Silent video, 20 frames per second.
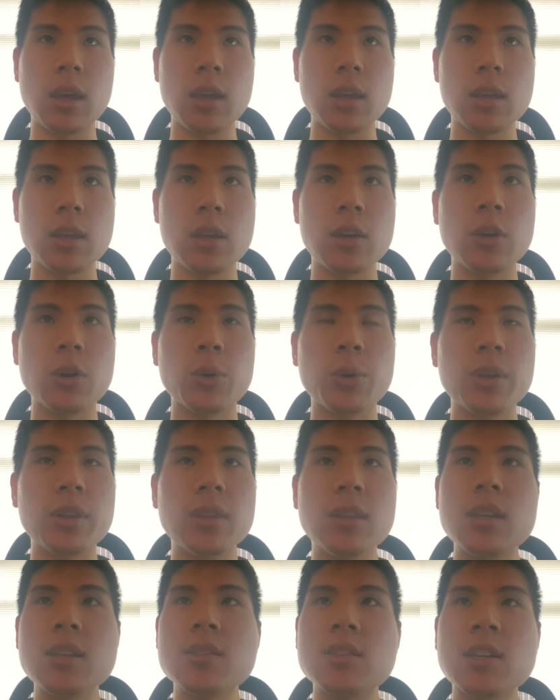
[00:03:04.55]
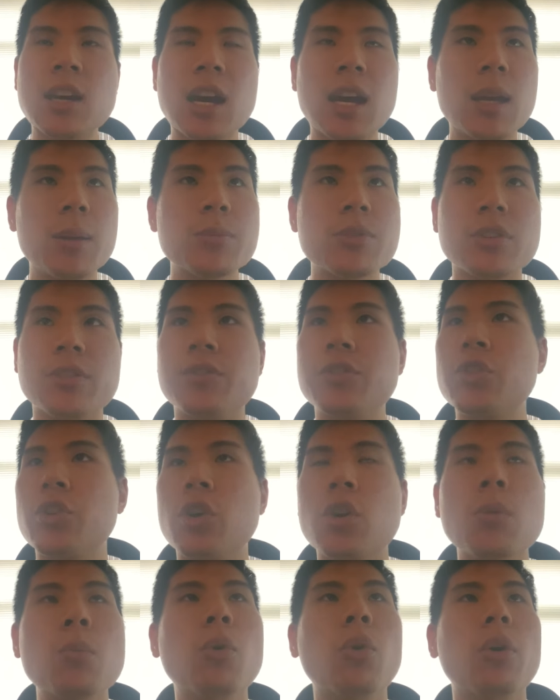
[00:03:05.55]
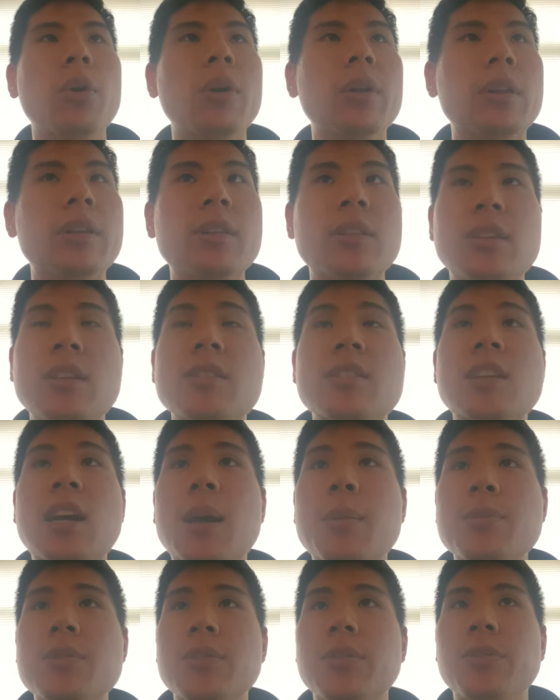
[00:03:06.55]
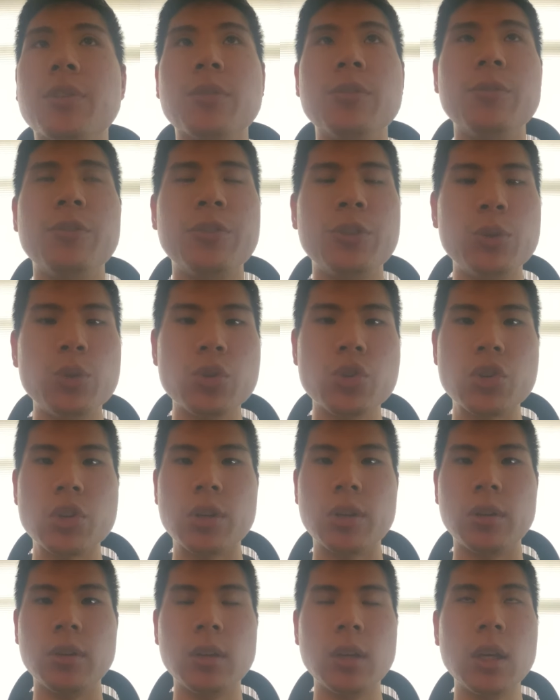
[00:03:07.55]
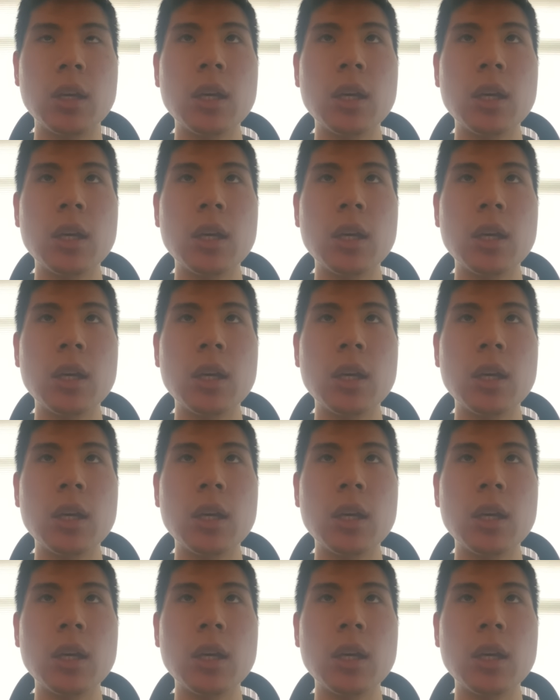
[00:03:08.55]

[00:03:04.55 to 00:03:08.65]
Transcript: You know, in these times of turmoil and these times of confusion,